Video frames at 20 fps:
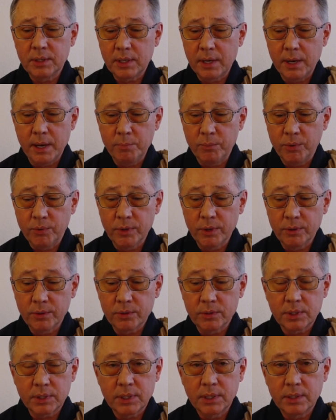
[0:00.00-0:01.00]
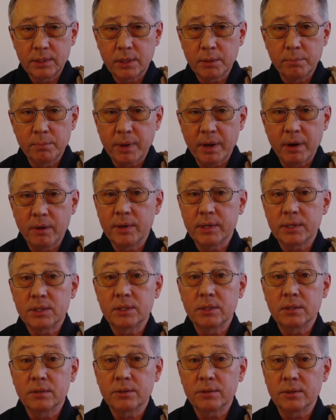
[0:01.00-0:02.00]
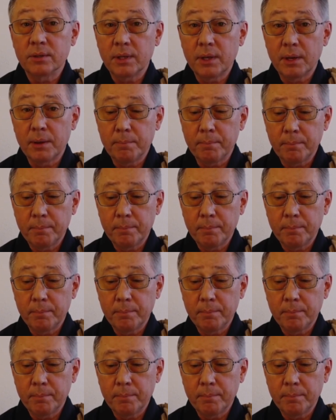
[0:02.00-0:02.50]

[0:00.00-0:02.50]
emperors in comparison to them?